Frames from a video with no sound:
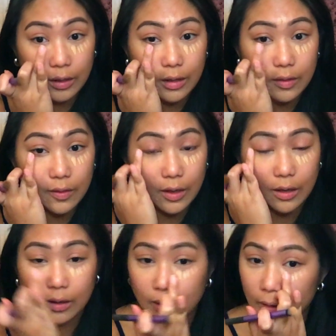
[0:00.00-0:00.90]
and
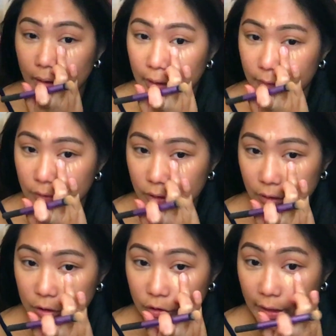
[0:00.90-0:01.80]
then I was stuck
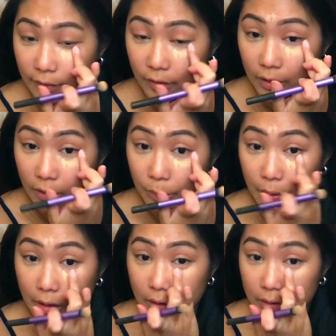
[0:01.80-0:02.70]
in traffic
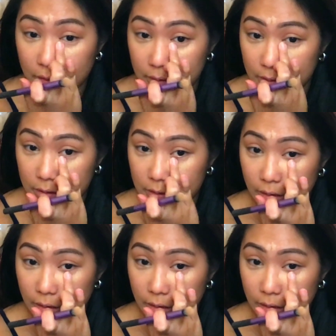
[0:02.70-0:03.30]
because